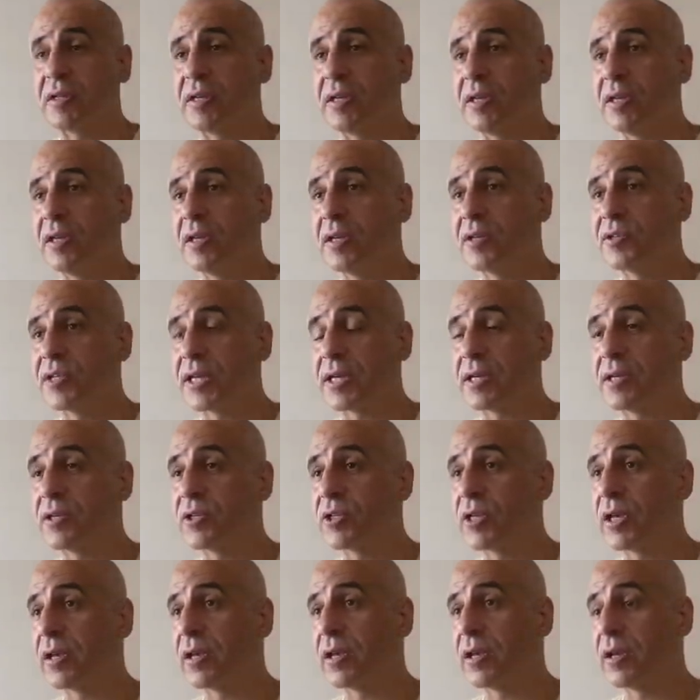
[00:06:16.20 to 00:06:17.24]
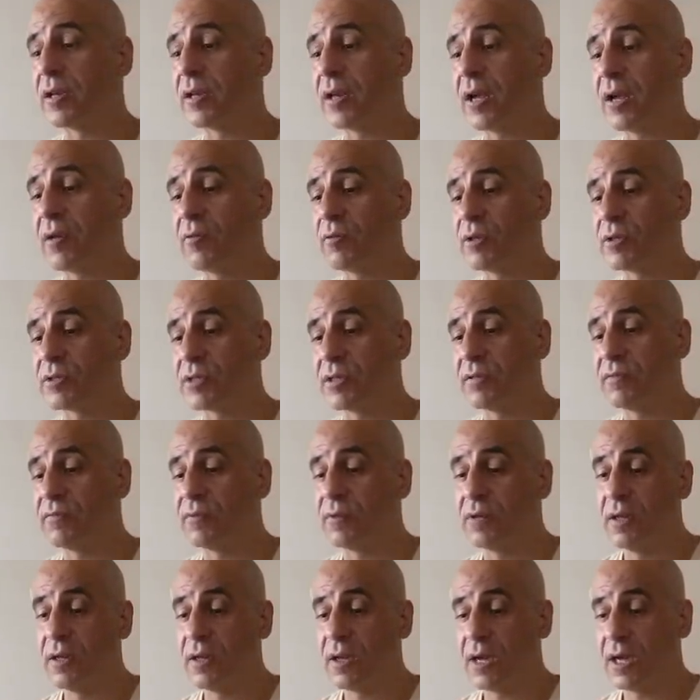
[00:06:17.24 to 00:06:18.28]
Lee, Jackie Chan. I
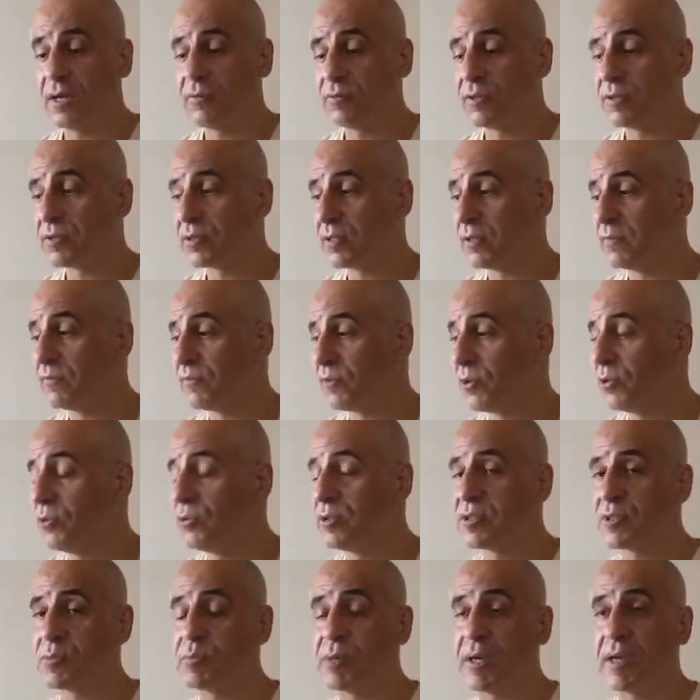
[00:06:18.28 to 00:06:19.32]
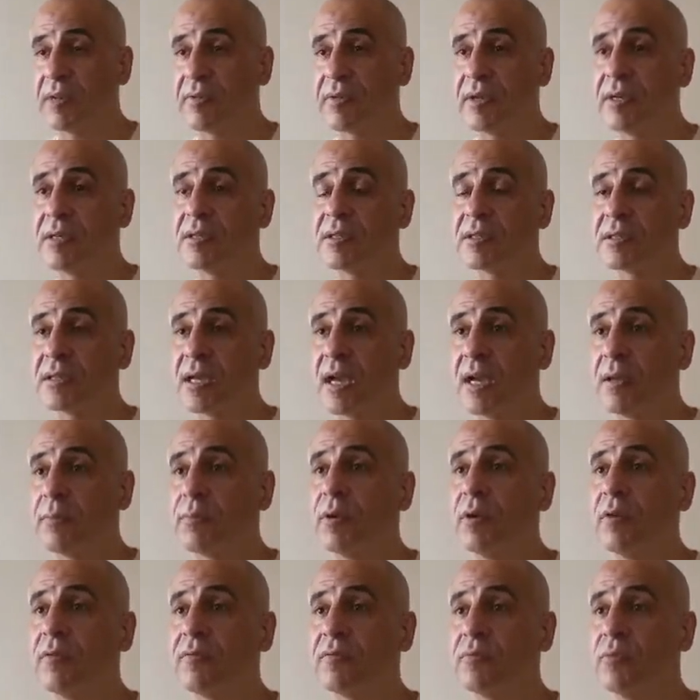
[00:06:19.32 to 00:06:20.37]
was influenced by these type
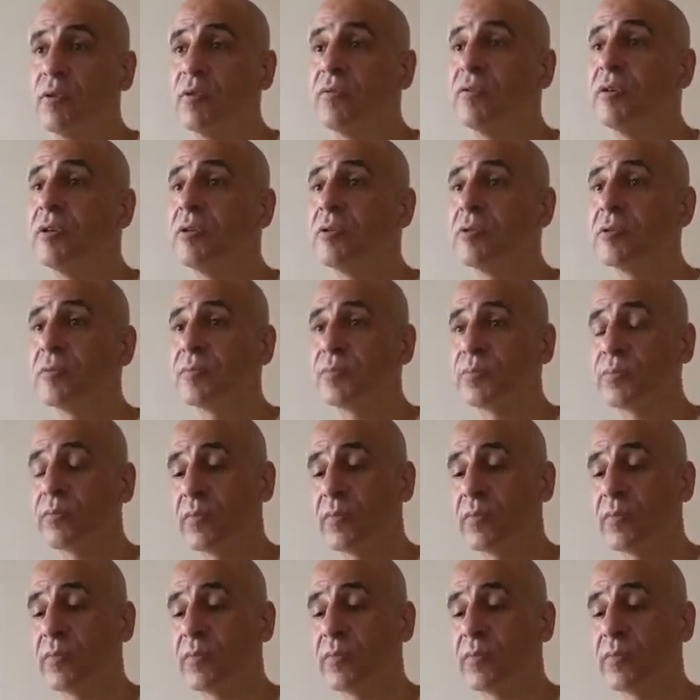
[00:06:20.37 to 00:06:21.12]
of movies,